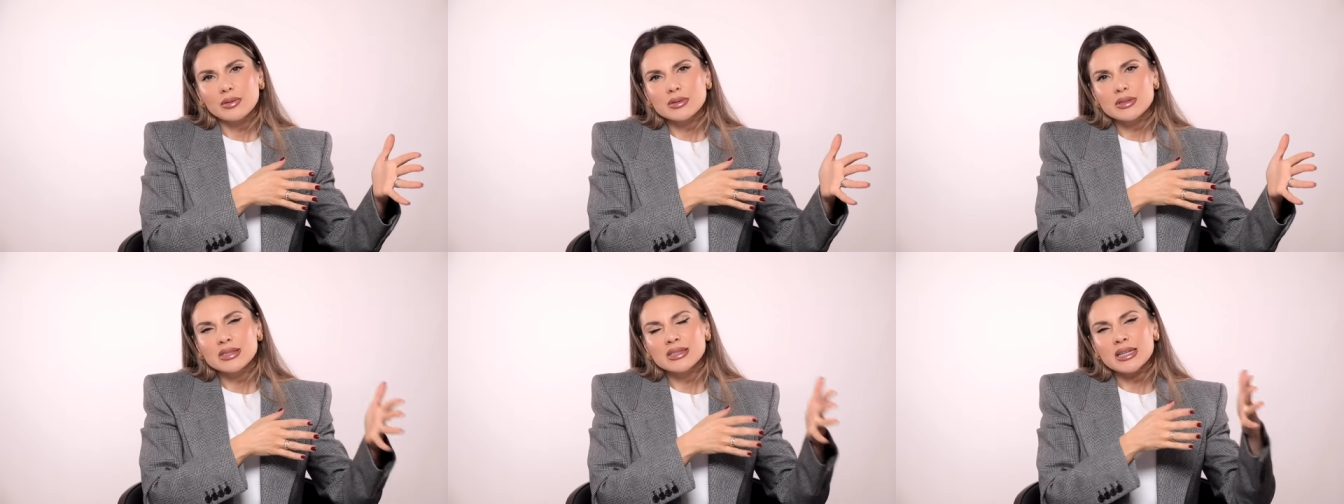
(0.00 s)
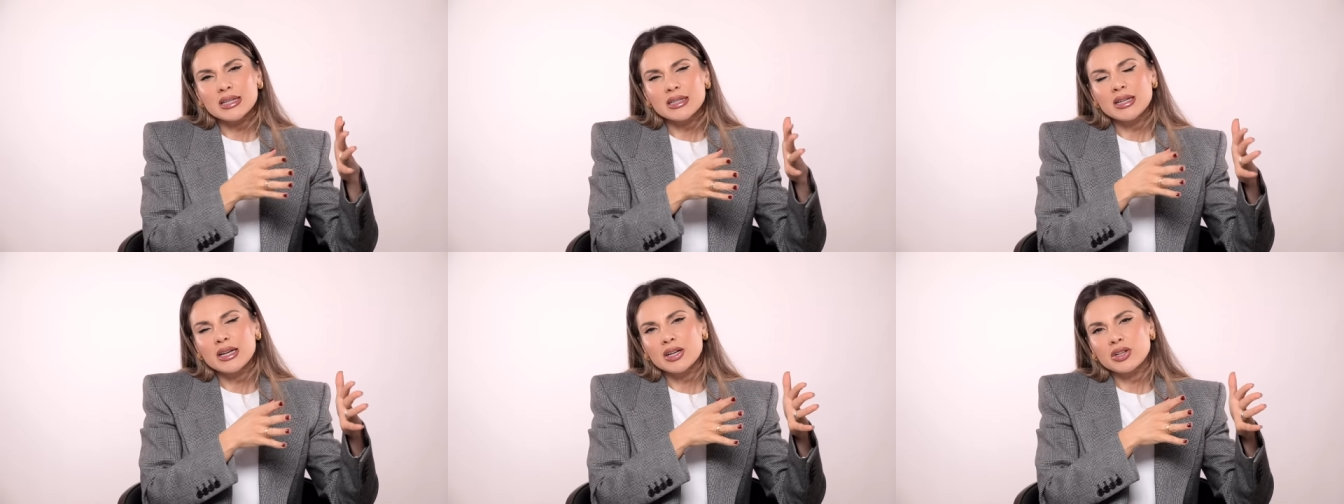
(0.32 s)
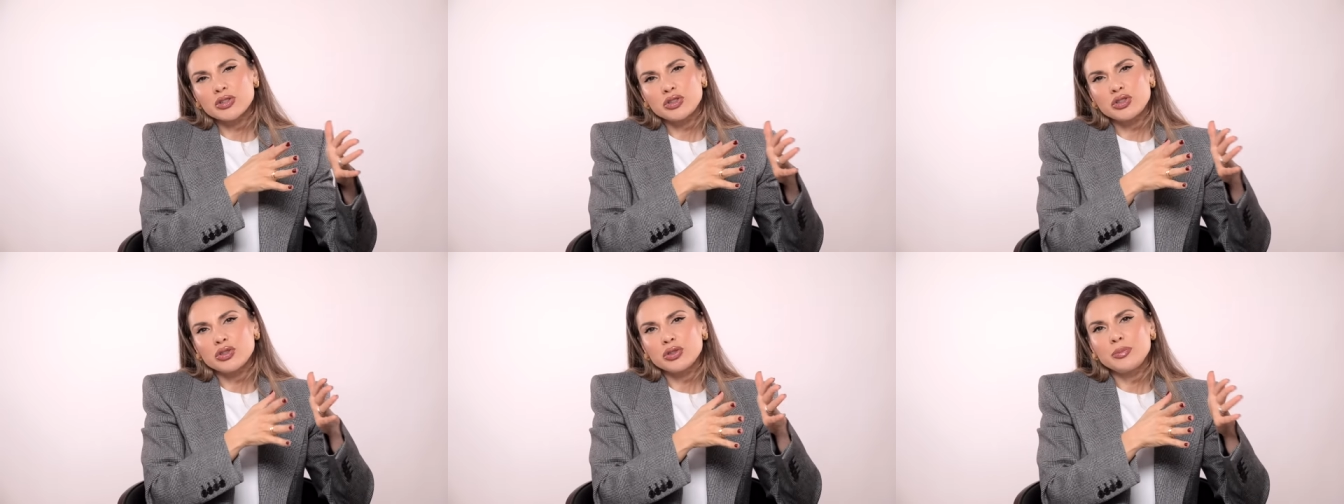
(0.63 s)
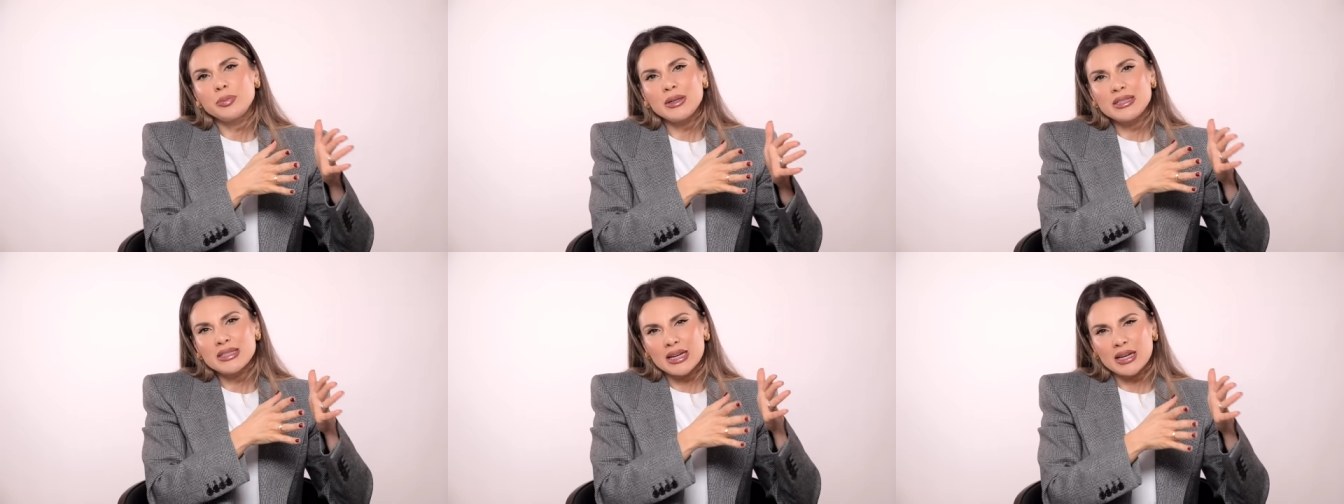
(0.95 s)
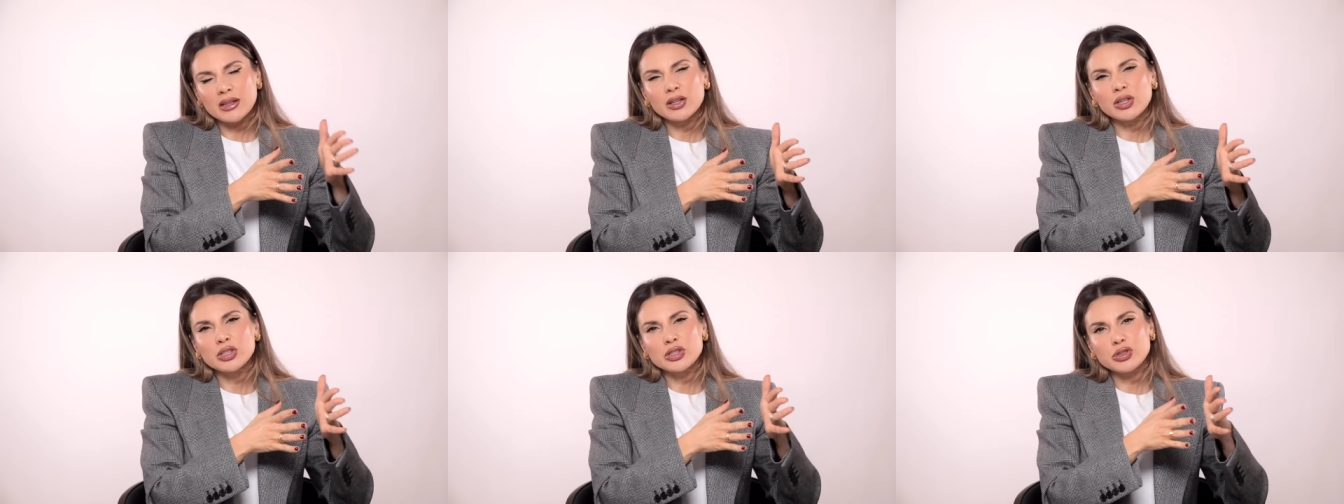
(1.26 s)
skincare should be
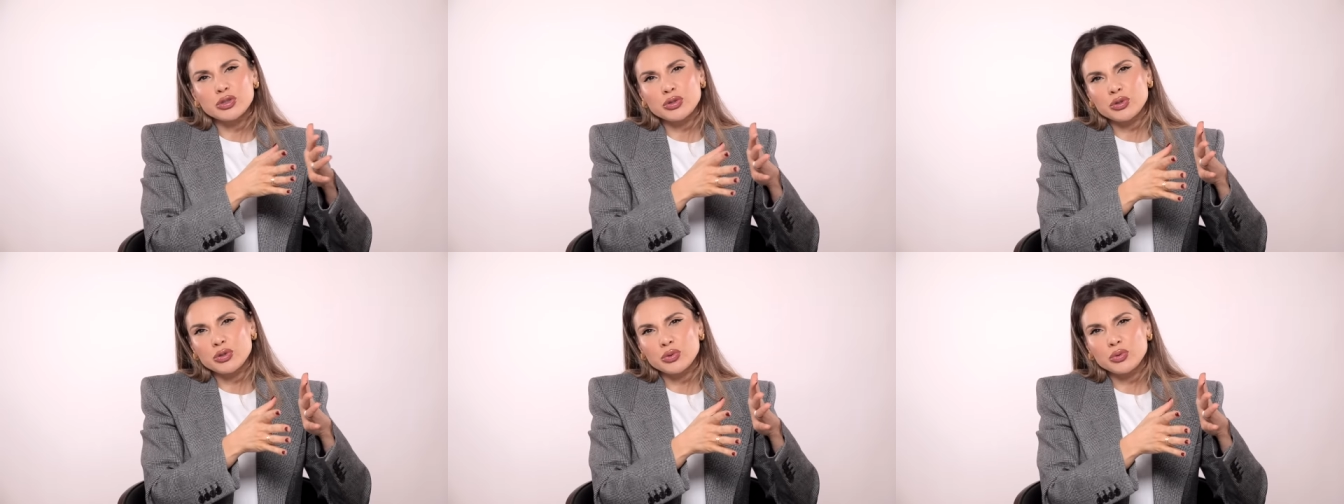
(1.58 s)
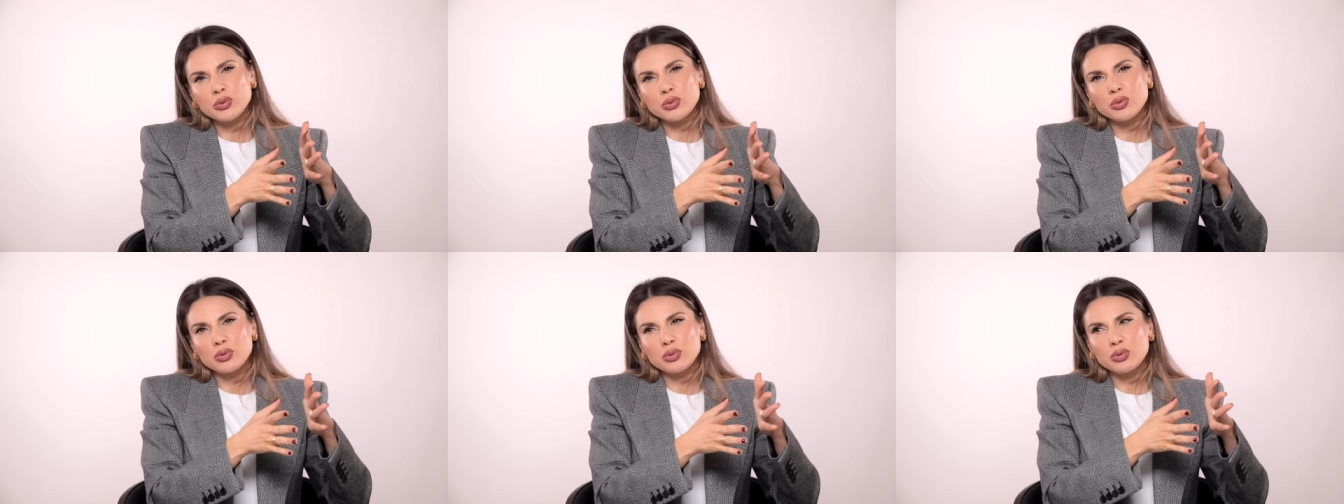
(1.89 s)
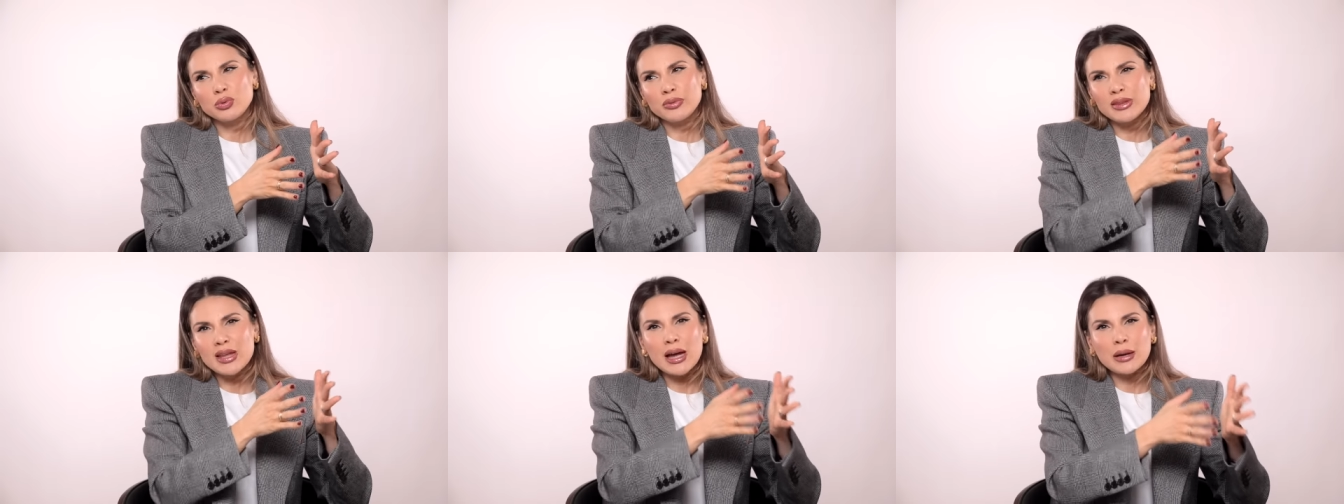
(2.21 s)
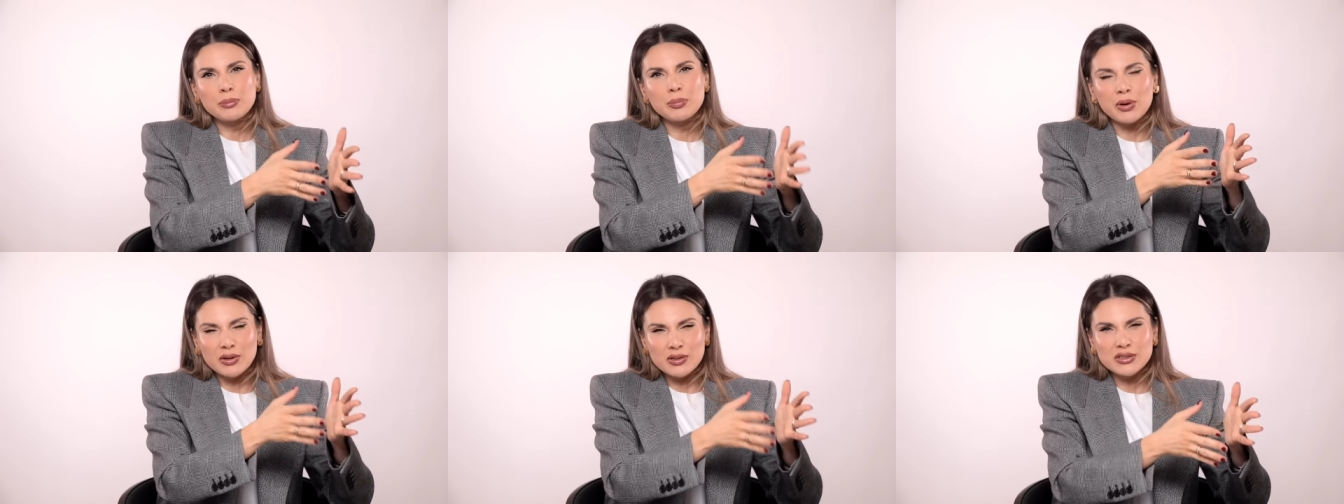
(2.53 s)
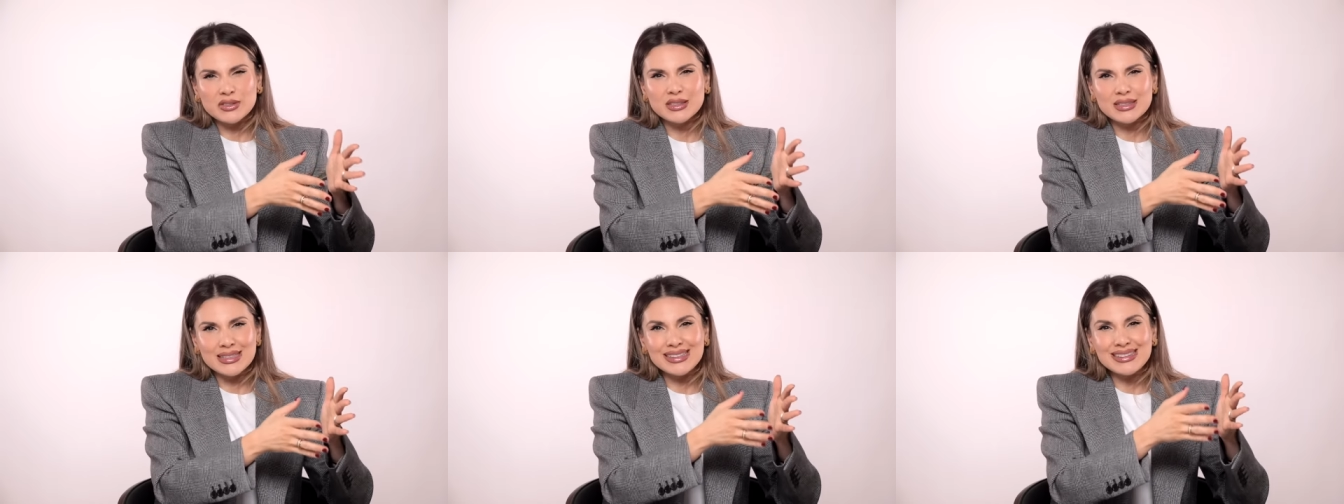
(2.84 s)
tailored to that
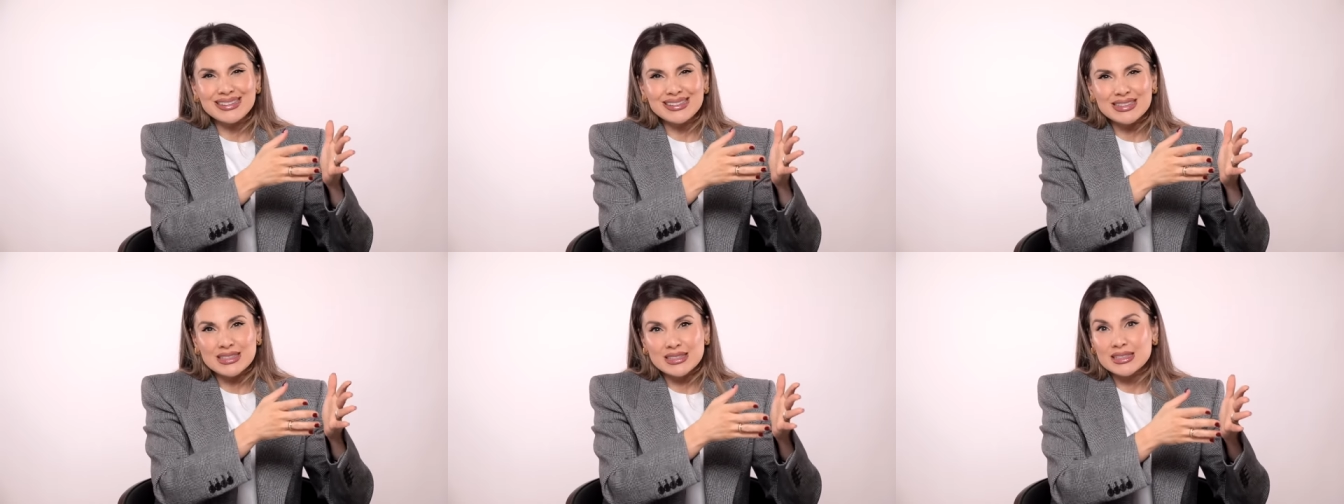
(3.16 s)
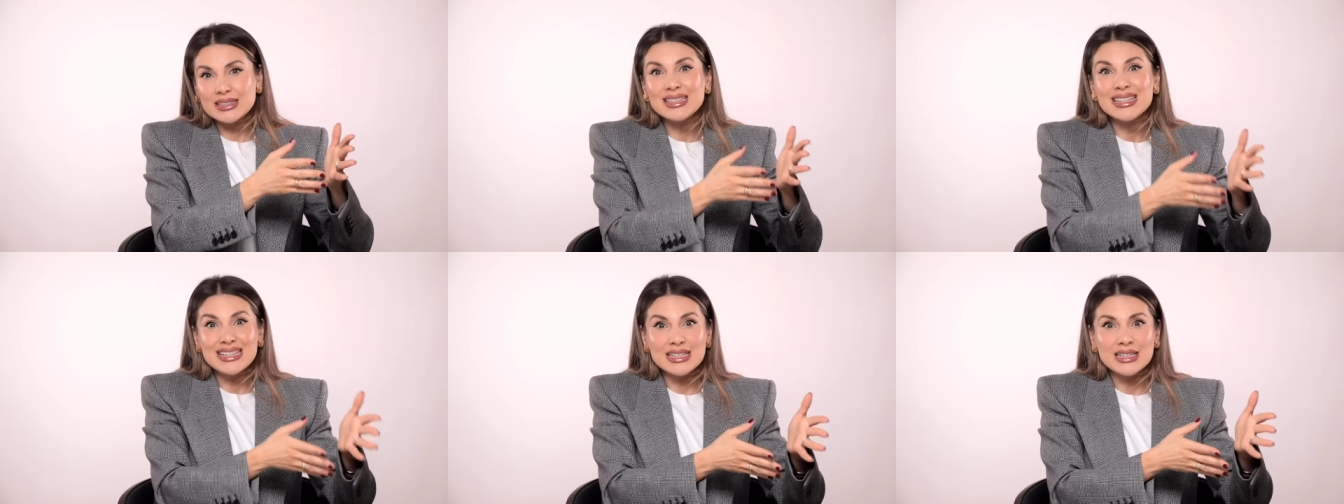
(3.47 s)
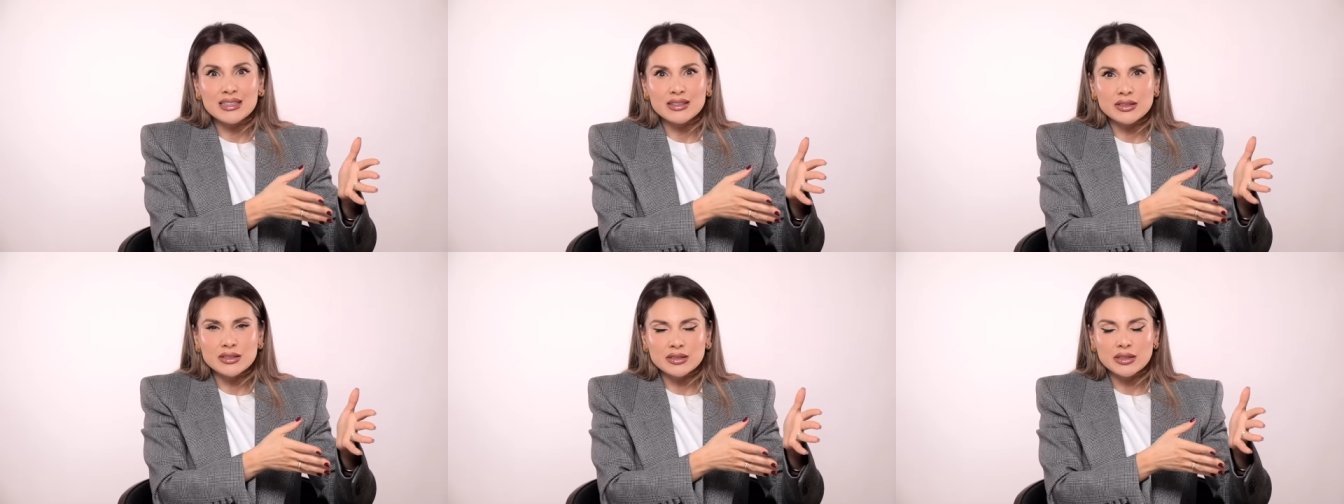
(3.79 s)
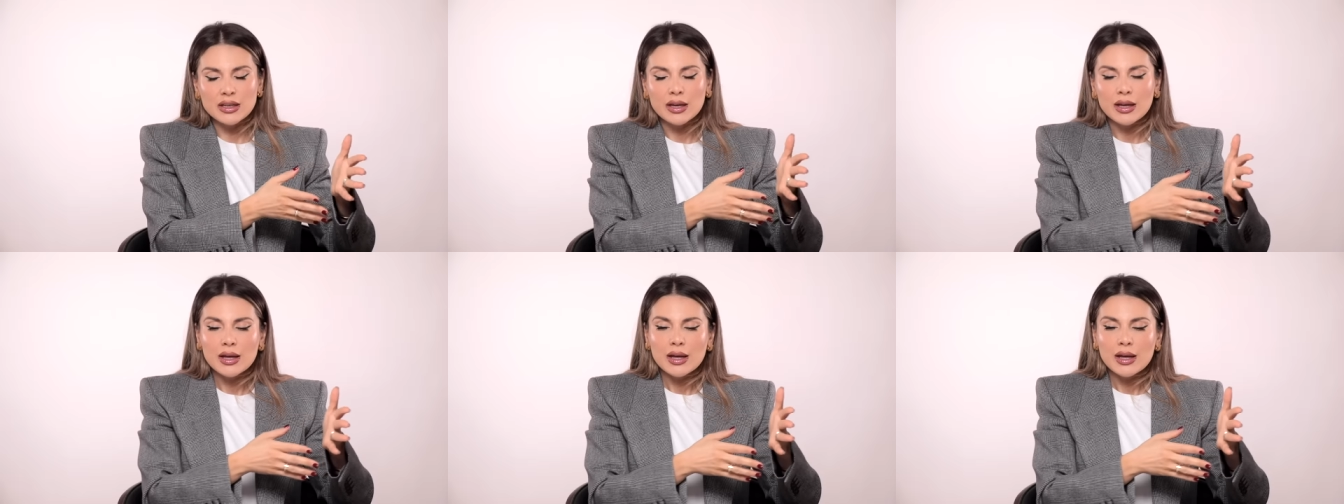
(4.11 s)
person's needs.